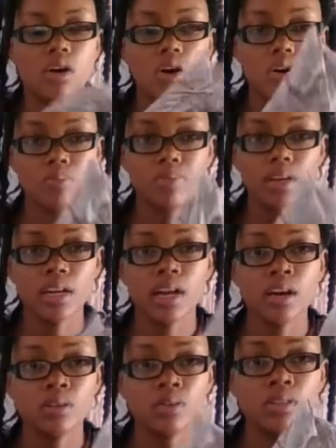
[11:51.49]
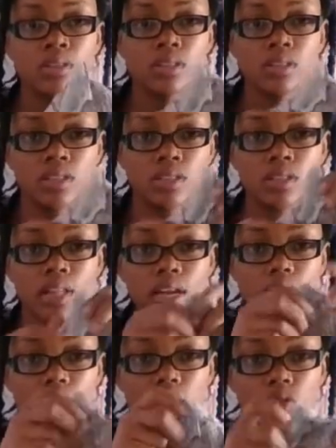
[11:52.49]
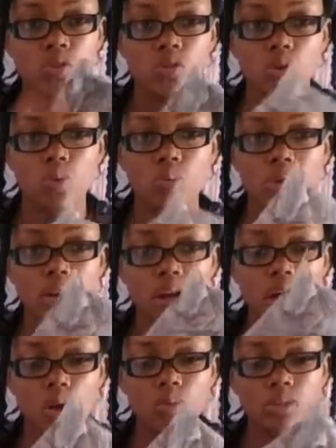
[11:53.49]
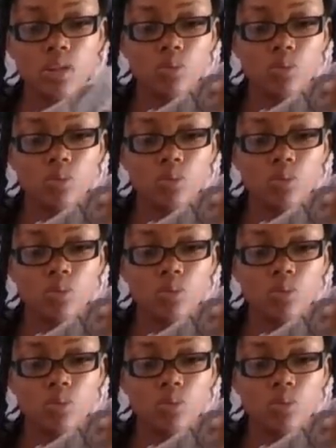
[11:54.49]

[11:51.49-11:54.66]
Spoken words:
opening out just like this, open out,